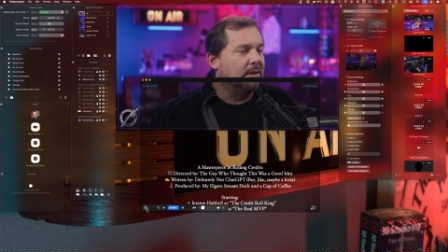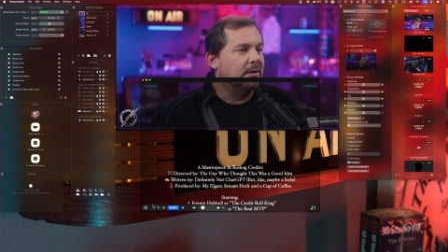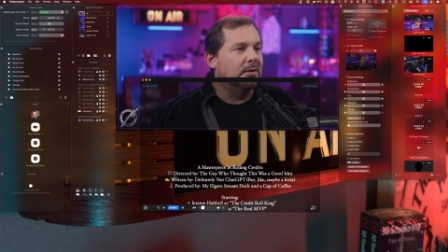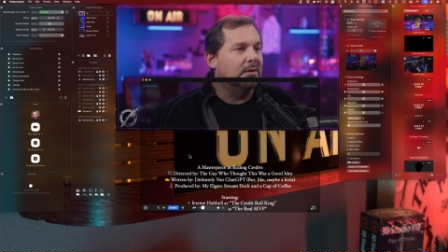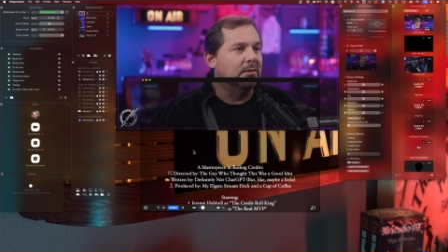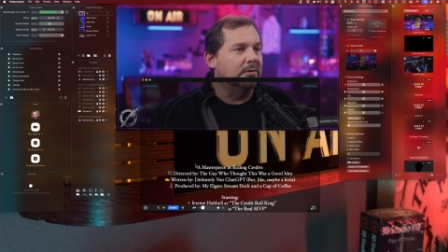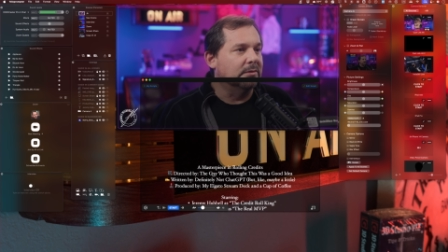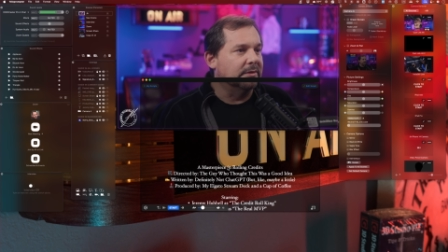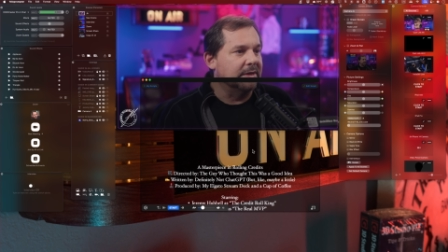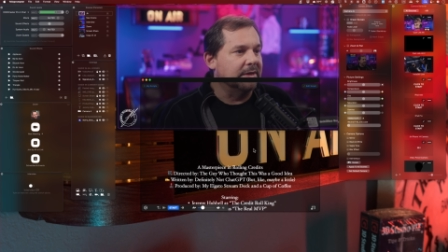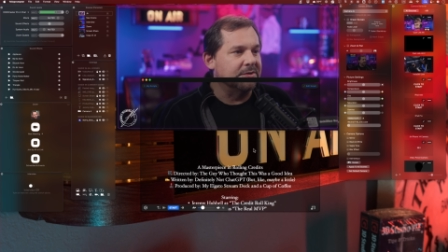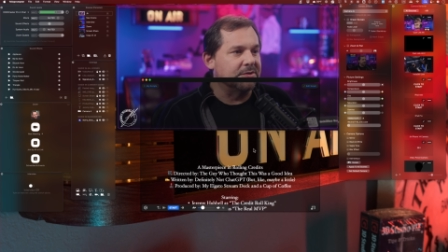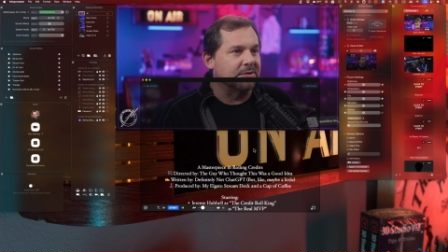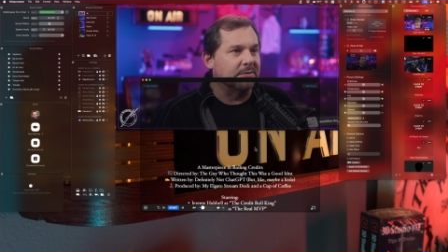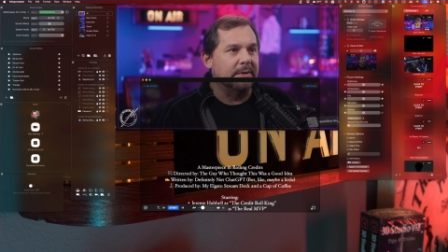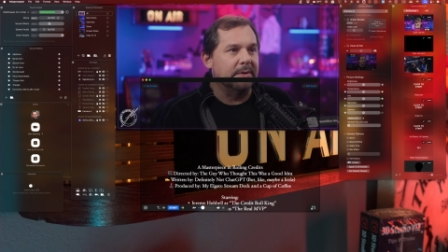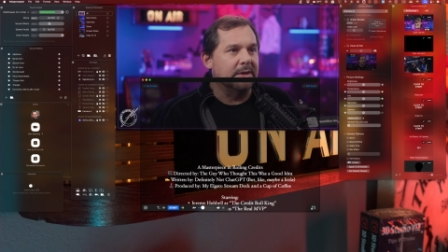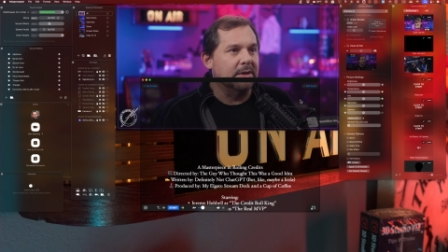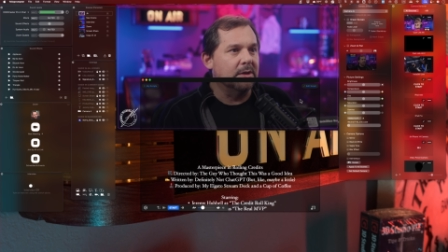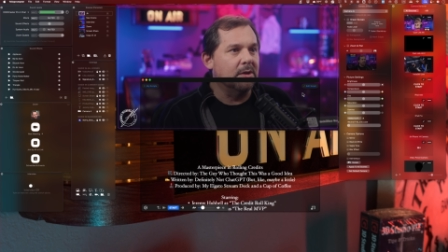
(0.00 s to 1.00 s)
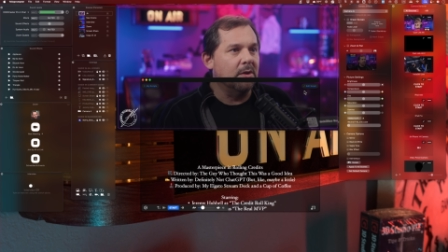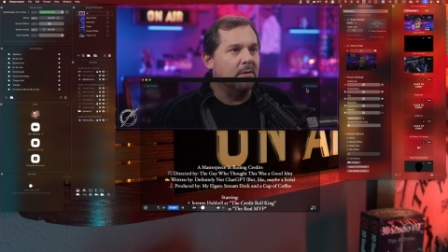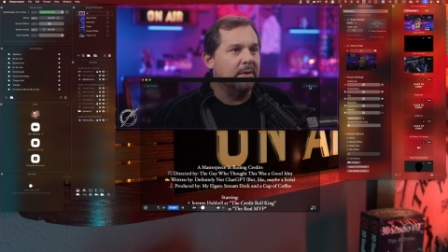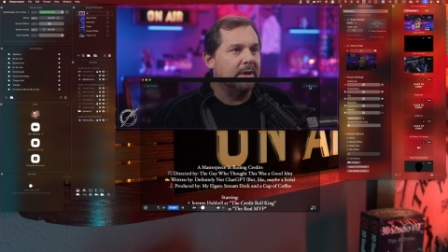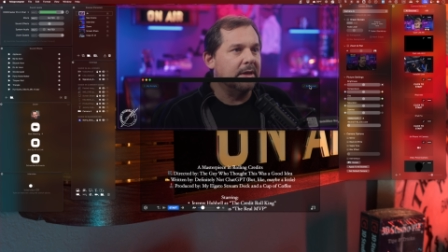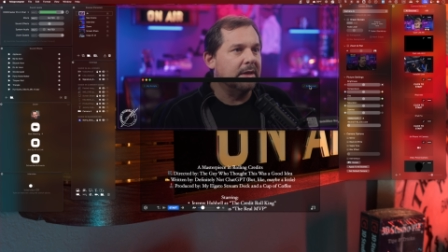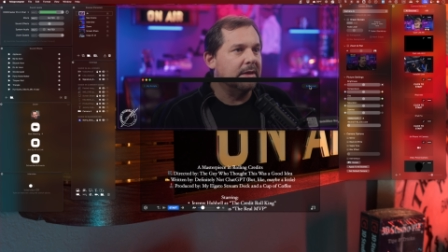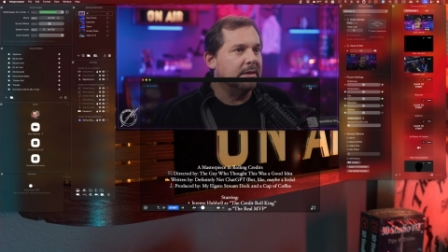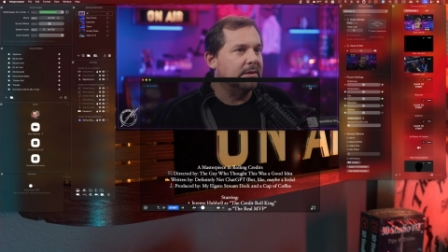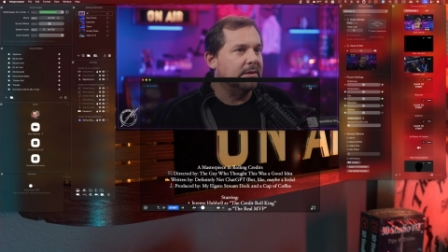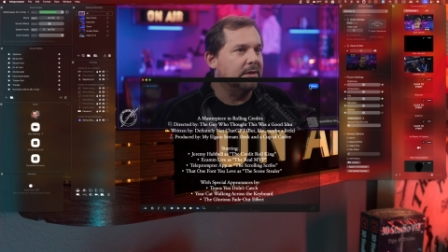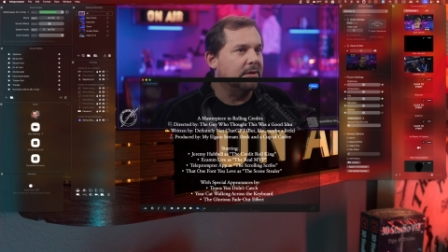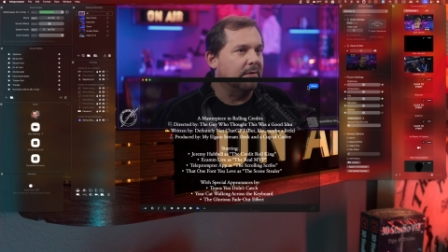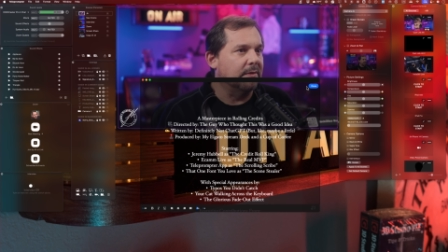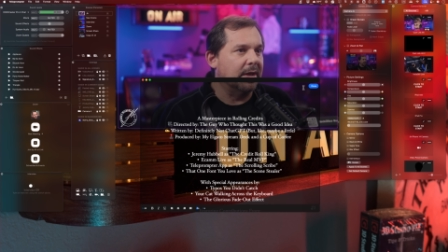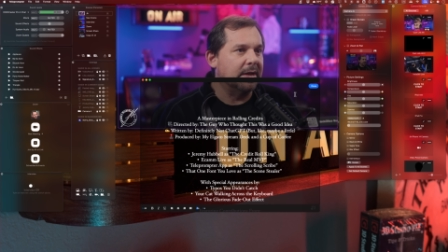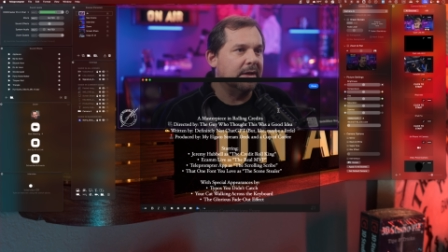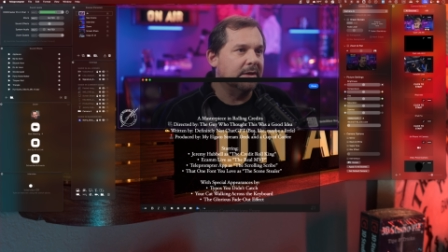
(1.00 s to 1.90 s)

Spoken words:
own leisure. But you go in, you edit